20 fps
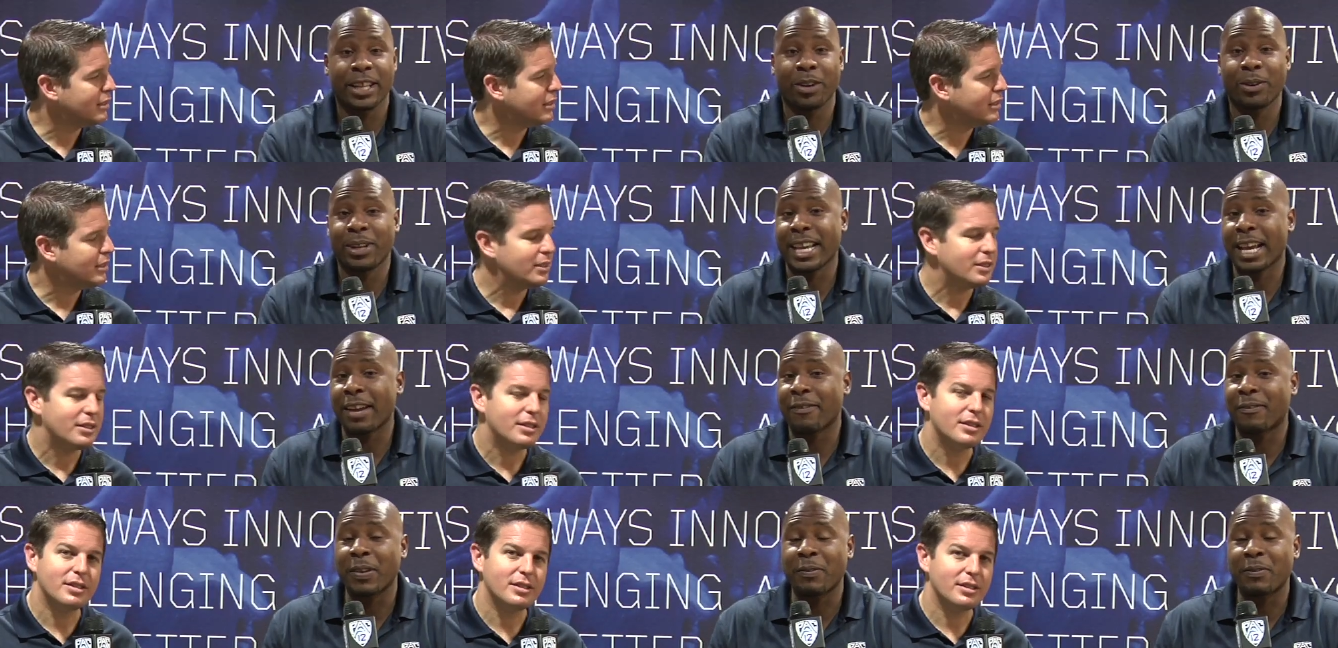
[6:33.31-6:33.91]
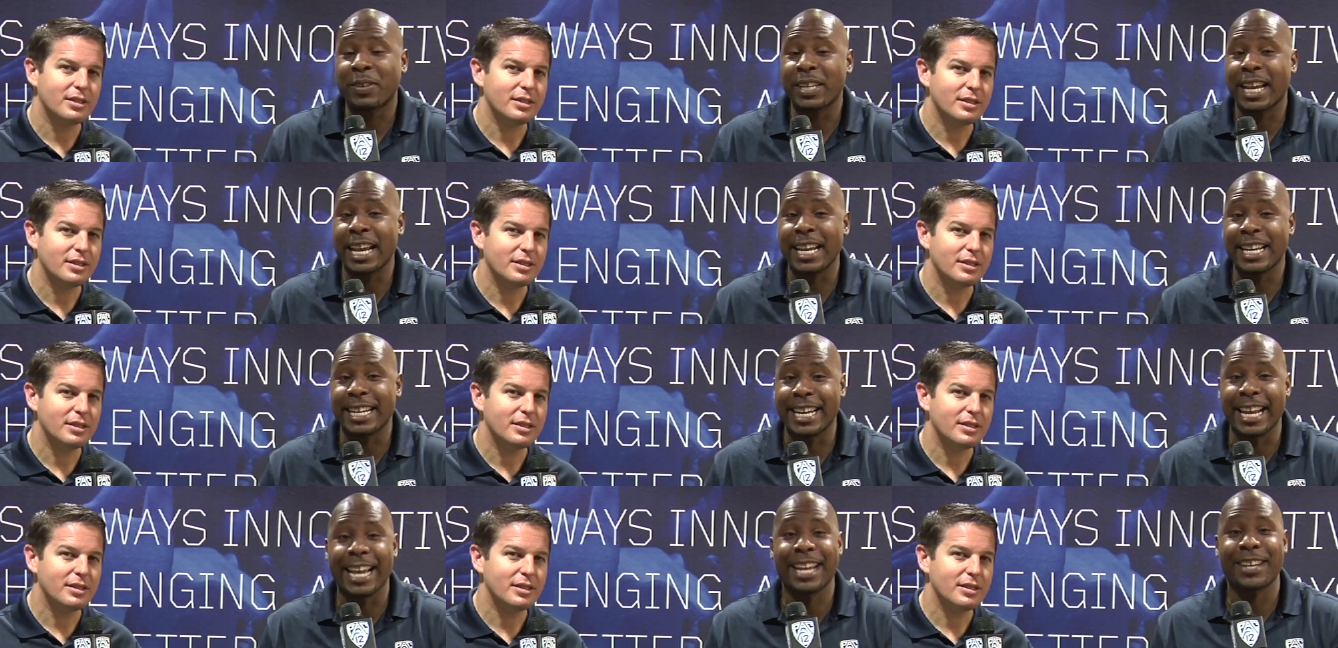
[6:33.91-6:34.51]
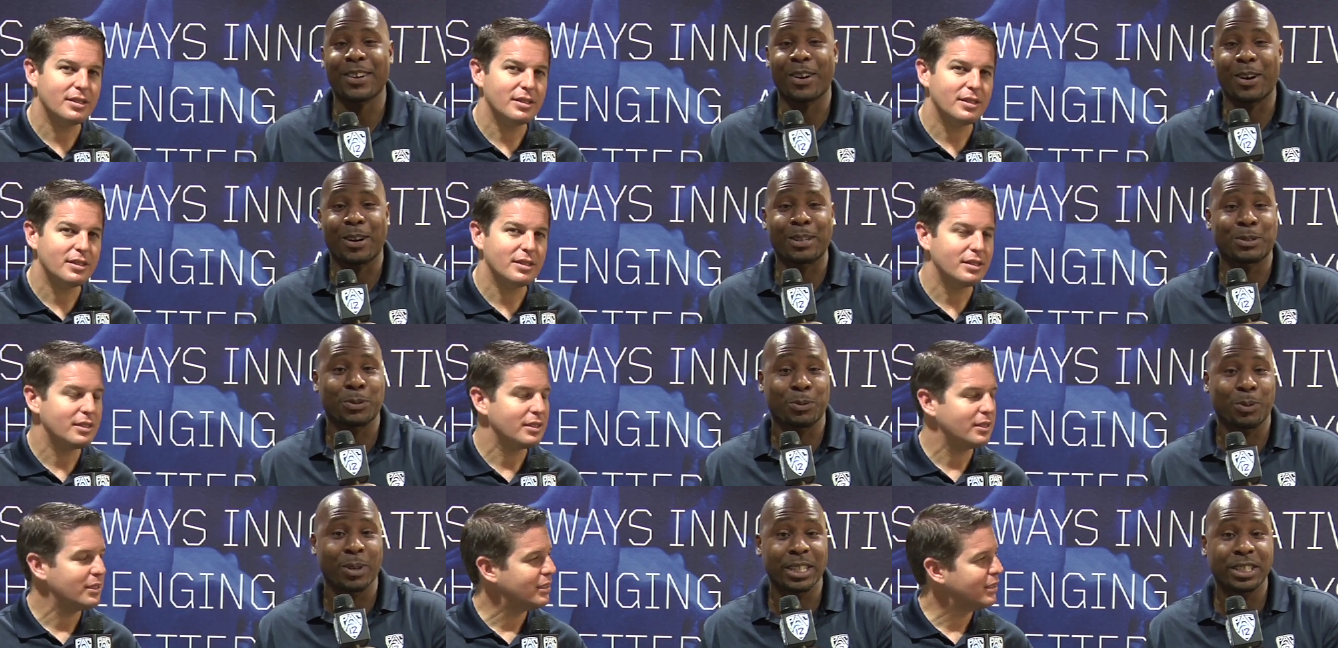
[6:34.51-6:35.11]
Speaker 1: they only had 58 net
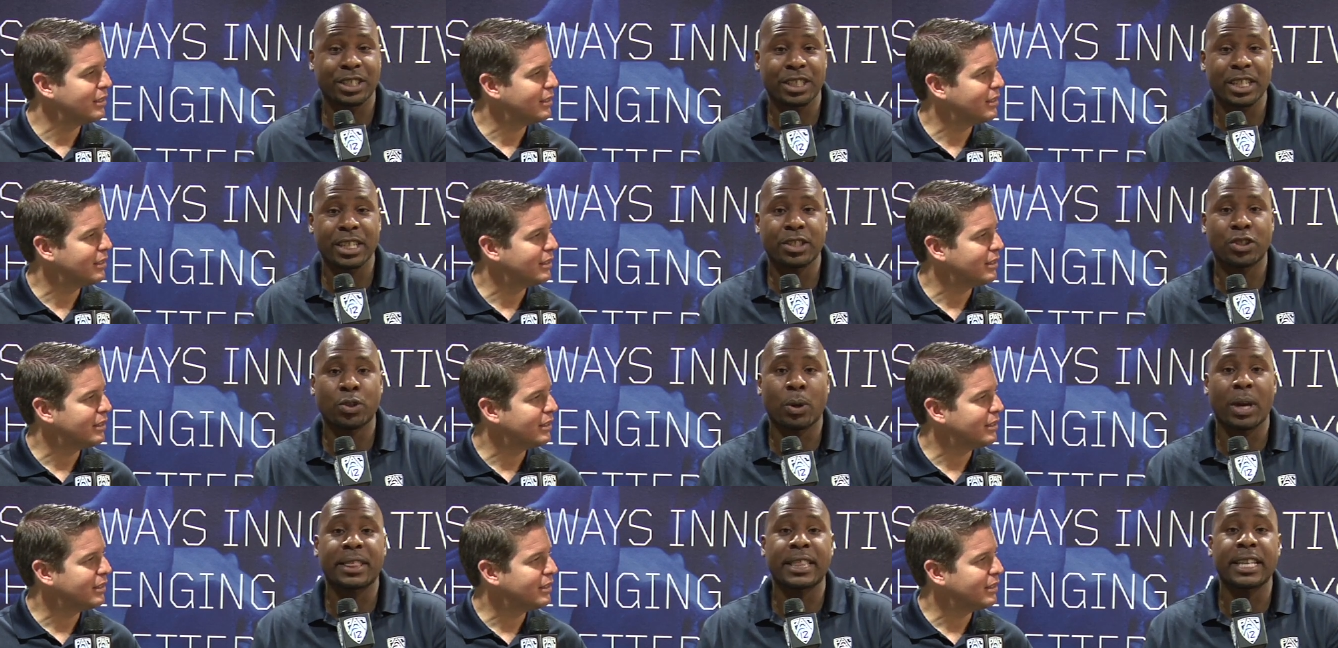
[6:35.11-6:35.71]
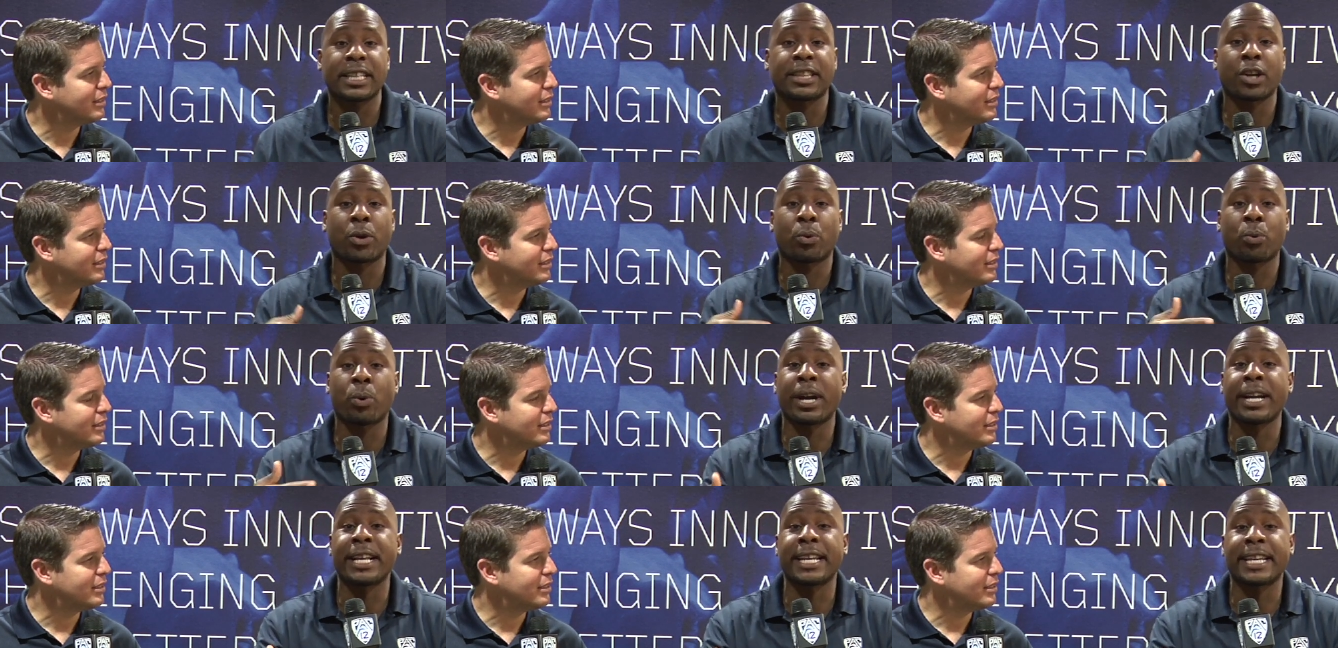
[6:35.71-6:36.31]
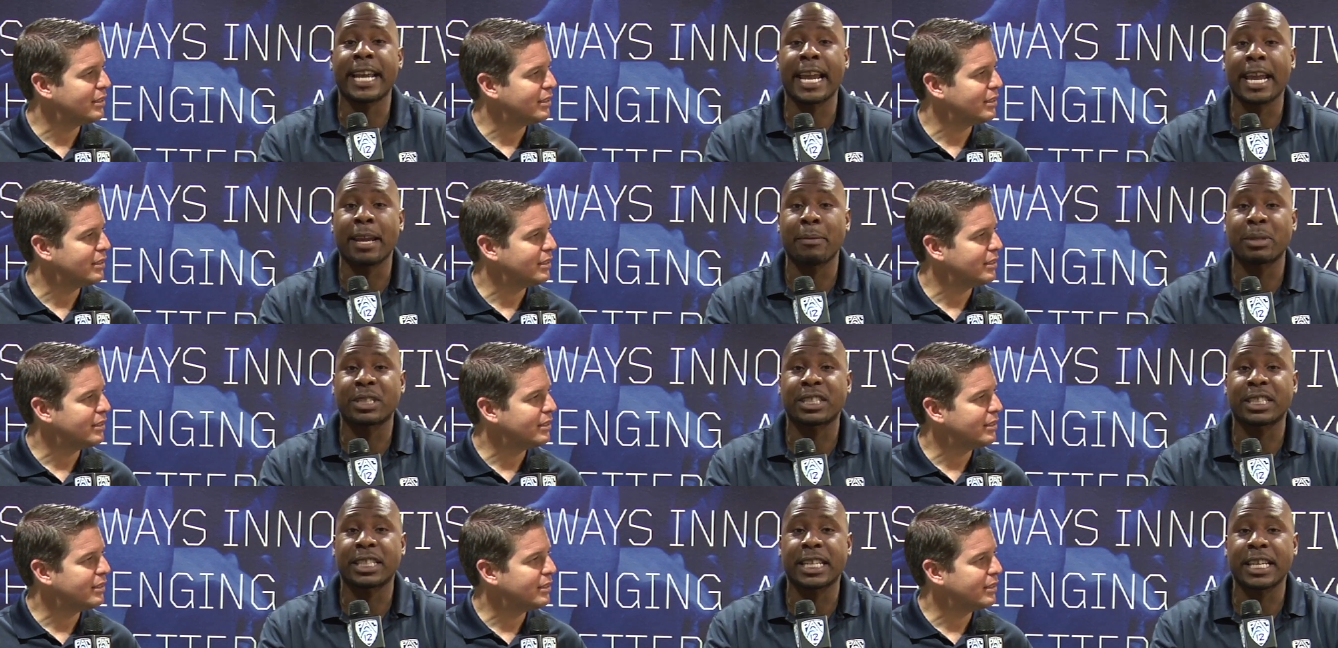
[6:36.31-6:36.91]
yards rushing, so I think their running
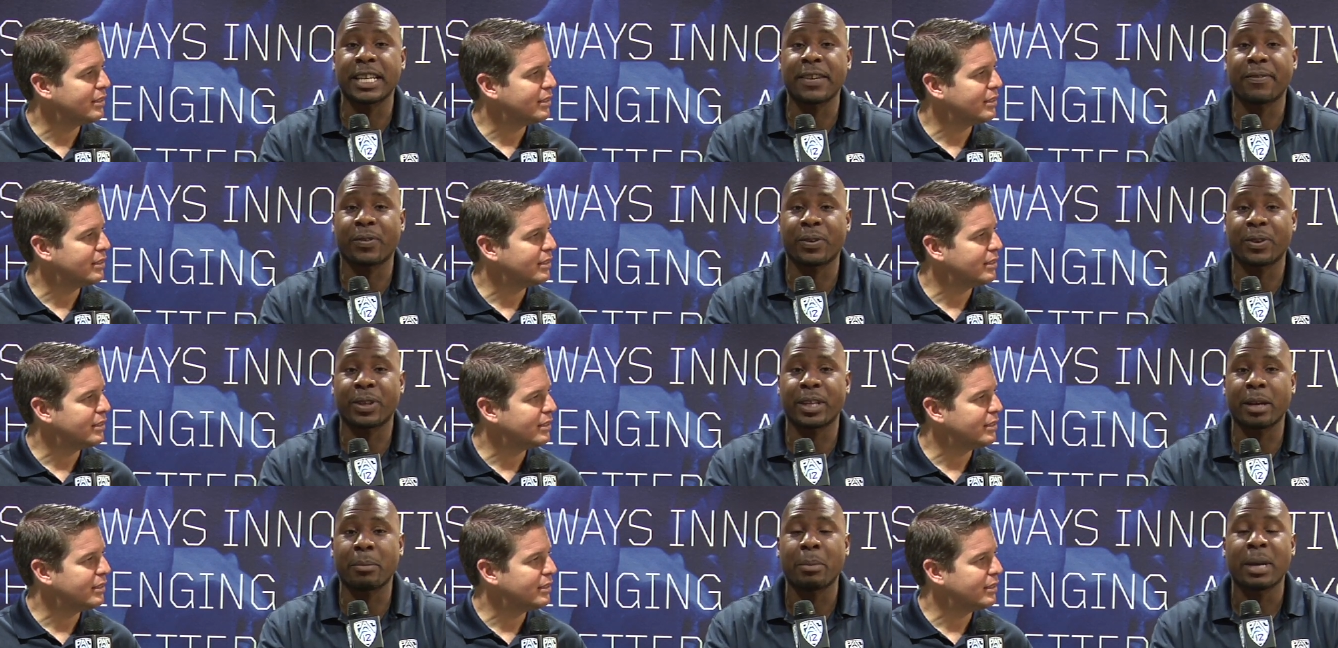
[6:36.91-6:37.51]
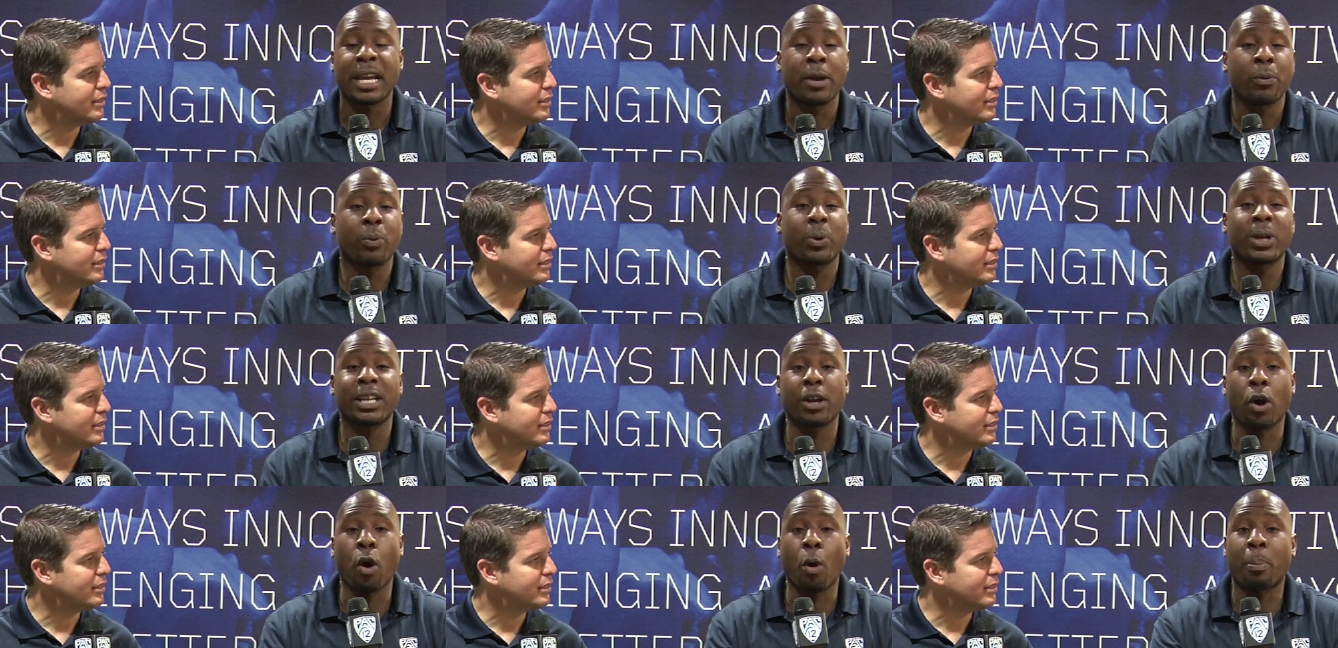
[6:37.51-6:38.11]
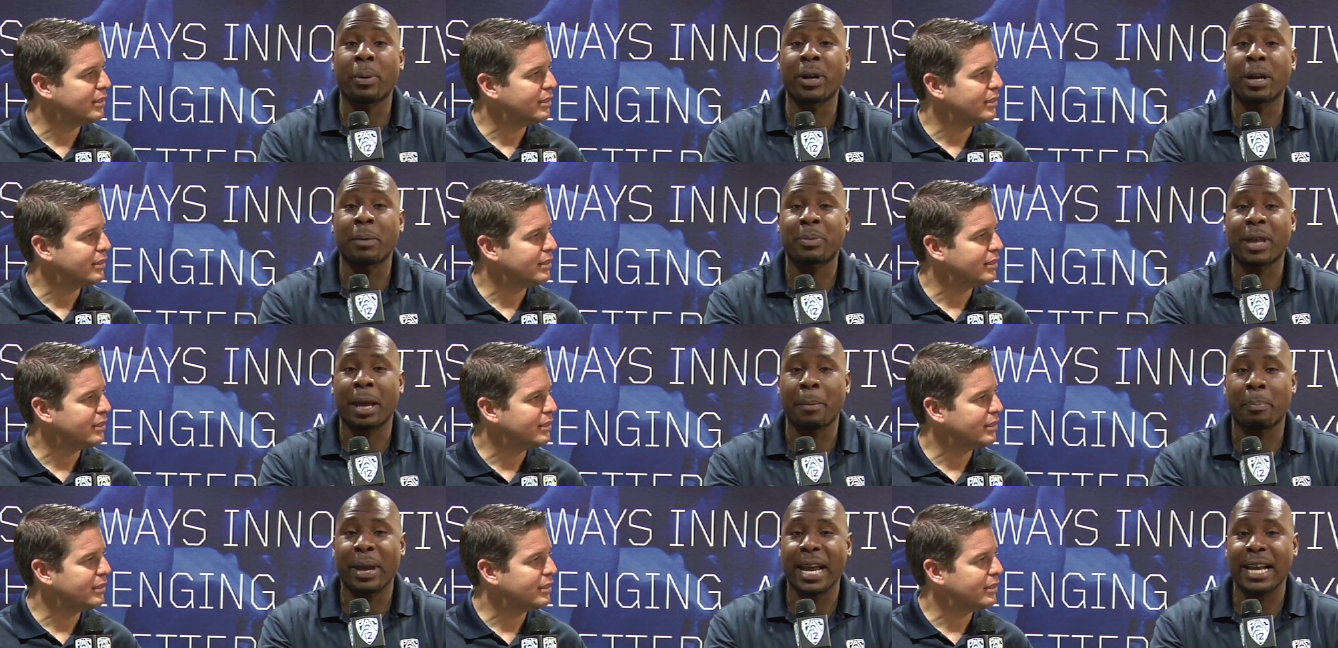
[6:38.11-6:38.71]
game is a key for them. Really open up
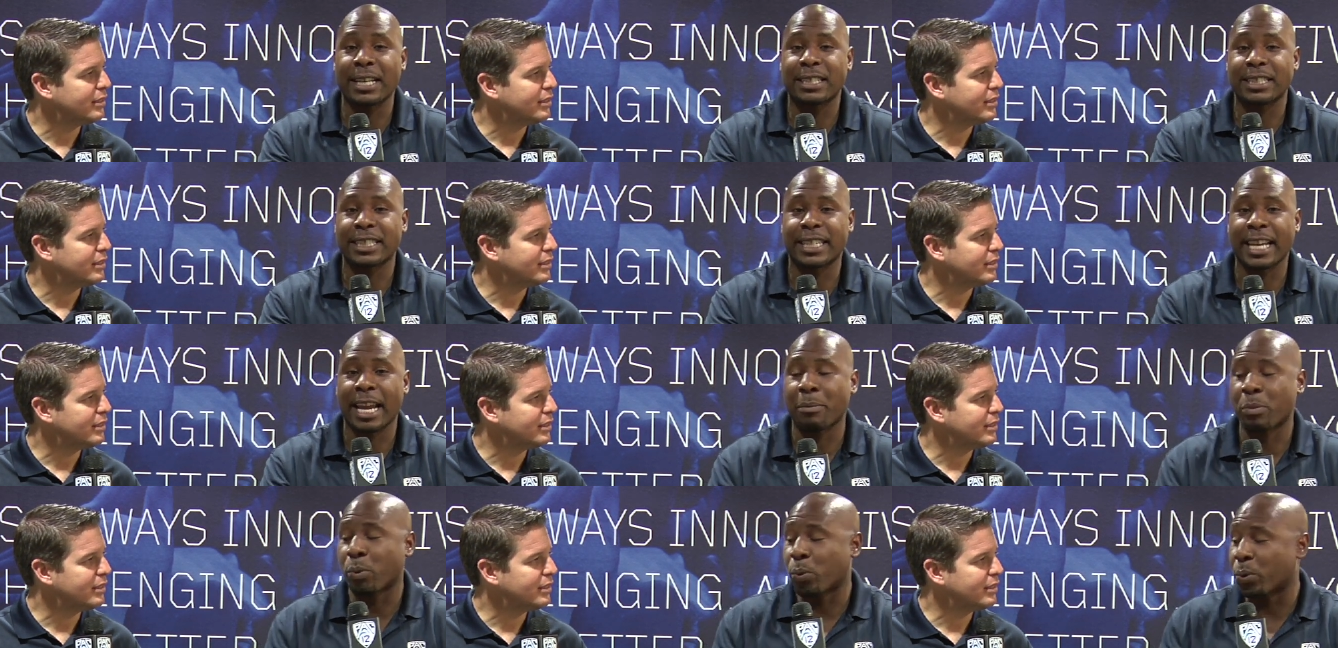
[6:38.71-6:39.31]
that passing game,